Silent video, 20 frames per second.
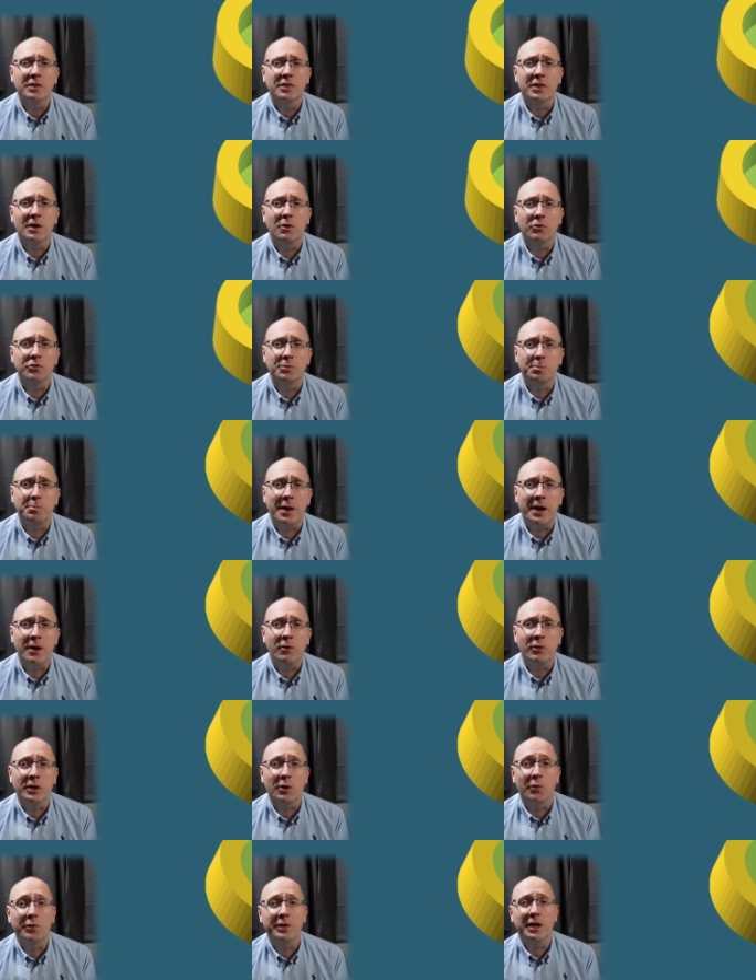There is a
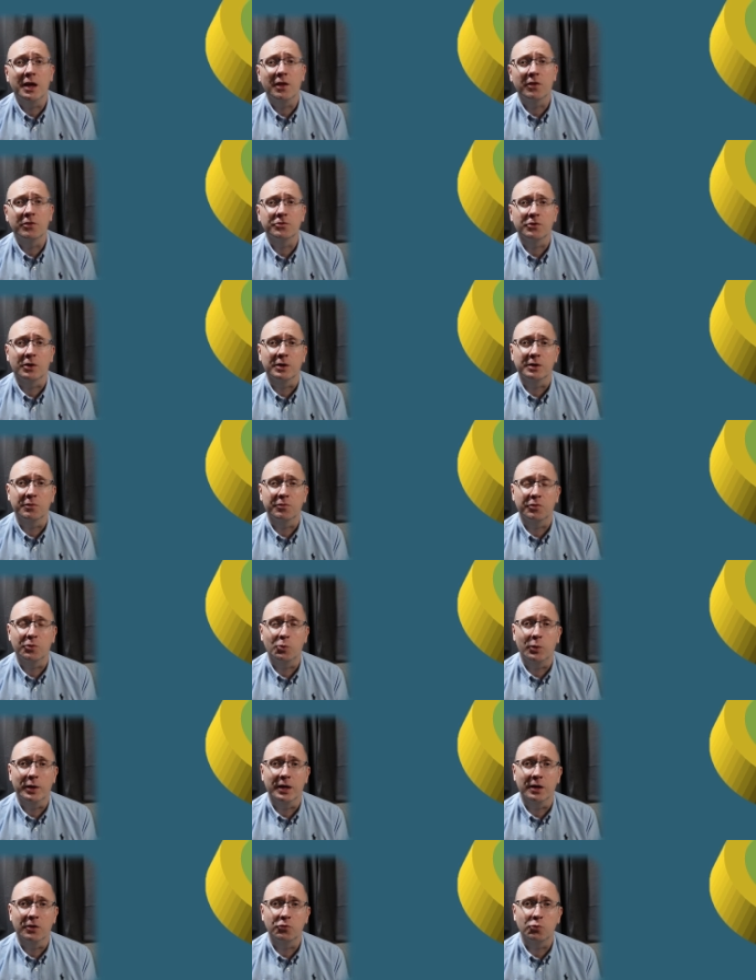bearing on the other side of the
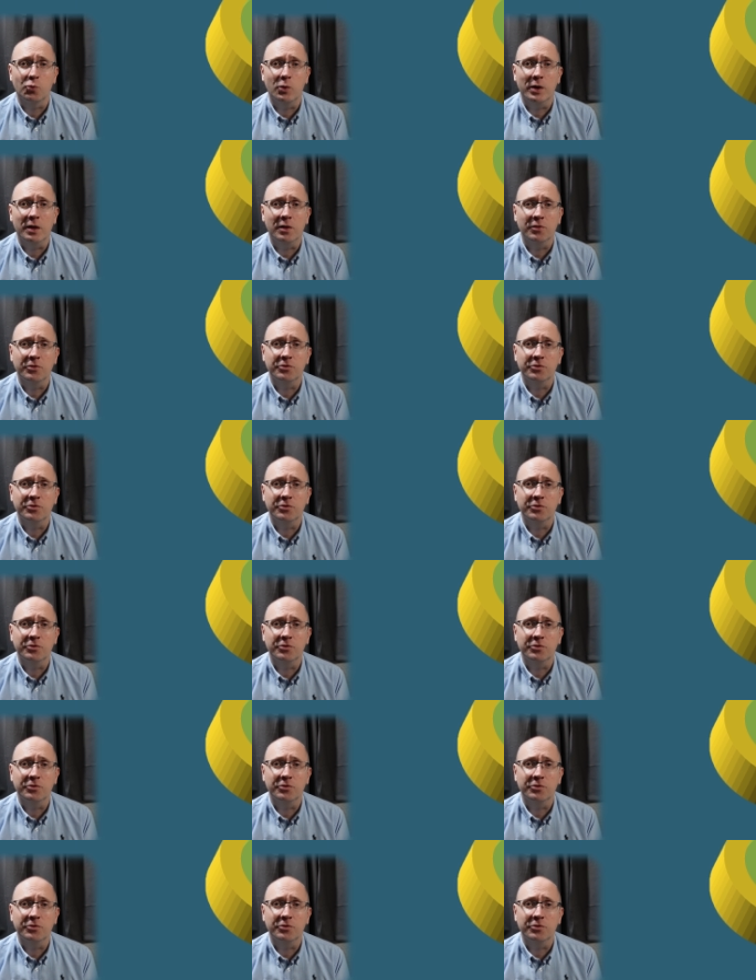wheel as well